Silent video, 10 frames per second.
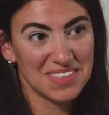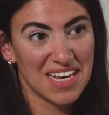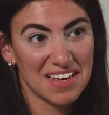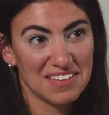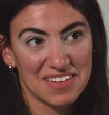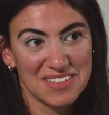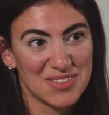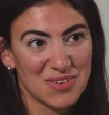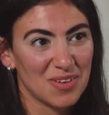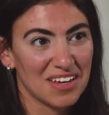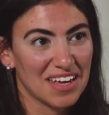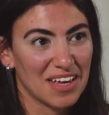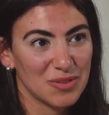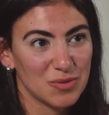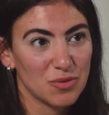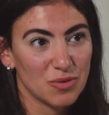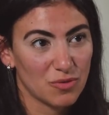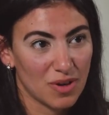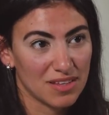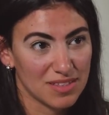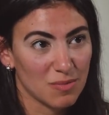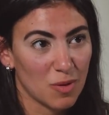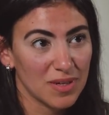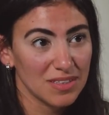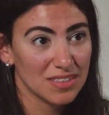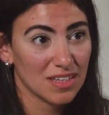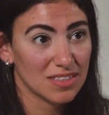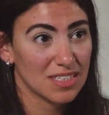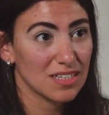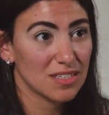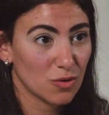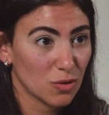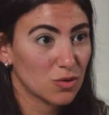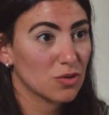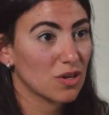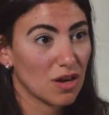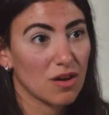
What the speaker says: Yeah, that's all I can do at the moment until the doctor